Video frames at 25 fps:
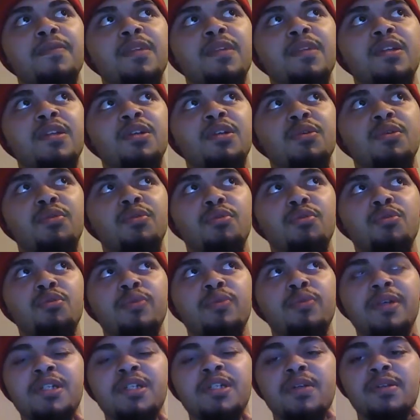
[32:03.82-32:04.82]
the new
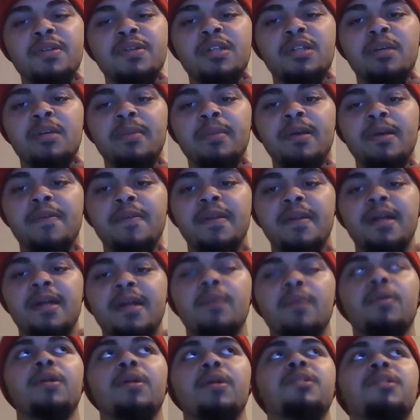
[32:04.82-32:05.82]
cruiserweight show is going to be on the
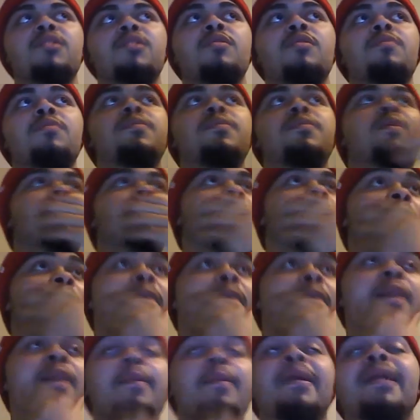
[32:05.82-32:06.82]
network, so
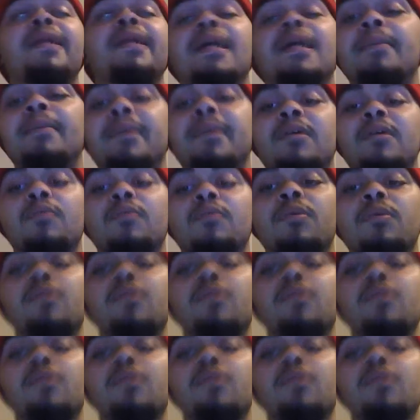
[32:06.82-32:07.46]
that might not be on